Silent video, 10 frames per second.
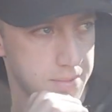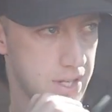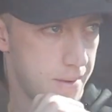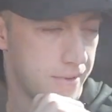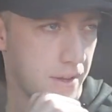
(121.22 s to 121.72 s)

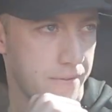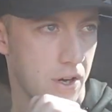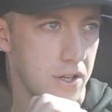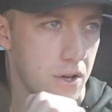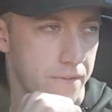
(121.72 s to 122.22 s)
sometime in the
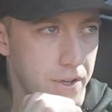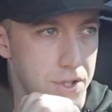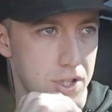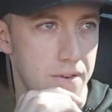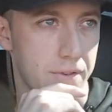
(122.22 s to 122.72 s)
very near
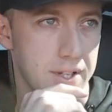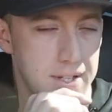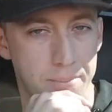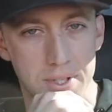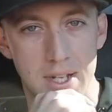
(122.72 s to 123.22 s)
future for the simple